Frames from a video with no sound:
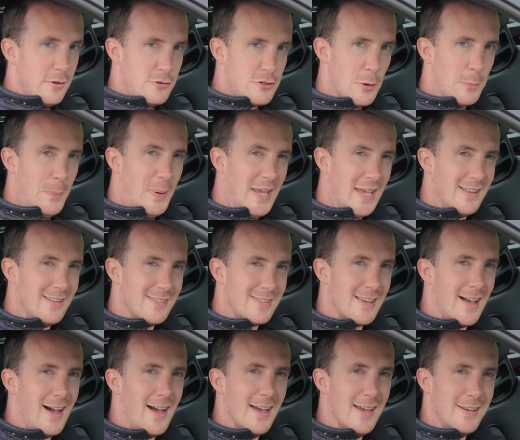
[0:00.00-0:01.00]
Jumping
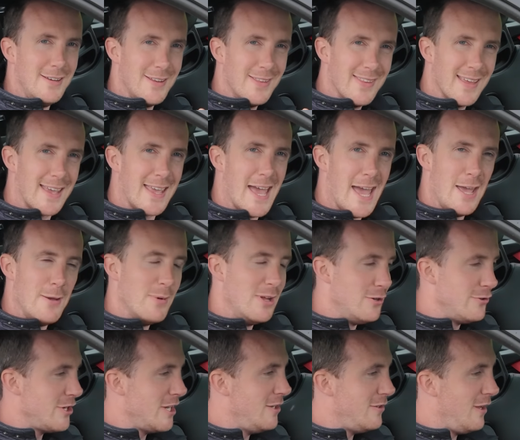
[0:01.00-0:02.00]
inside the
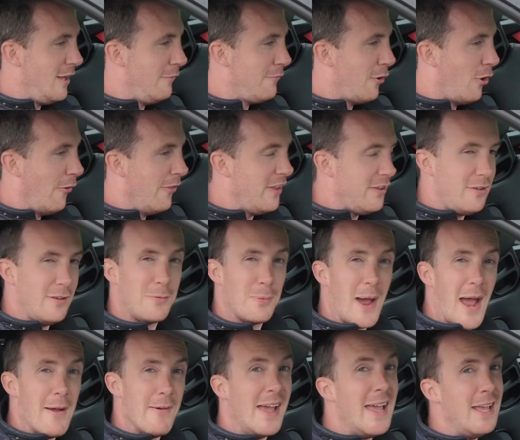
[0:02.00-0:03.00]
Cayman GT4, this is
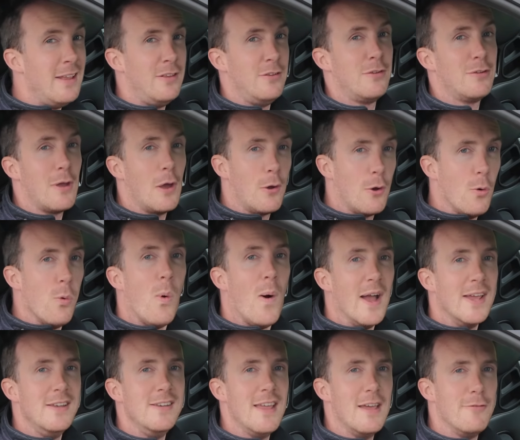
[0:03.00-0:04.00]
where it is
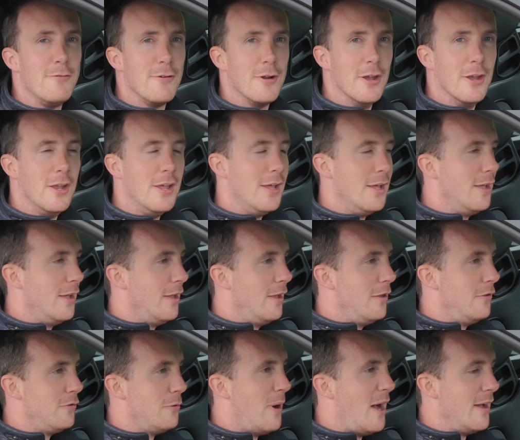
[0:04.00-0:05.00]
quite different
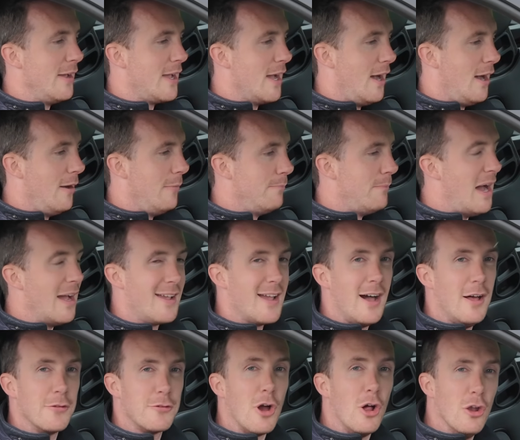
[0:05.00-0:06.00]
to my car. My
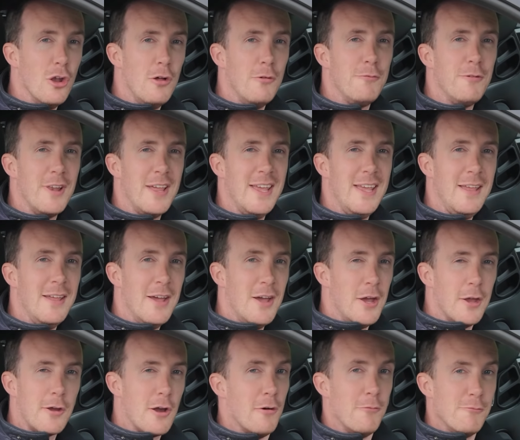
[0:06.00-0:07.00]
car's got lovely,
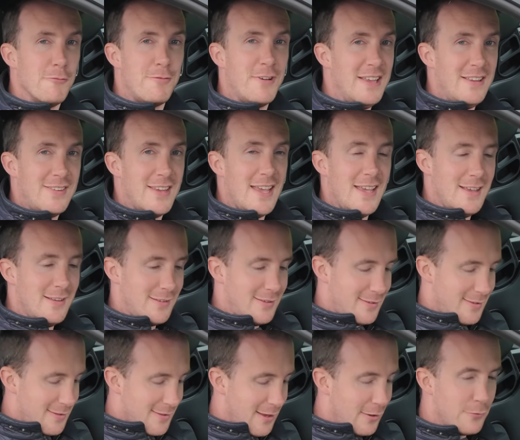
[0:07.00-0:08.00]
comfy
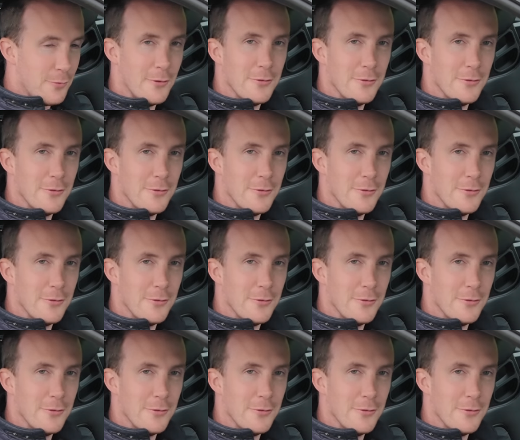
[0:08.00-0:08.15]
seats. This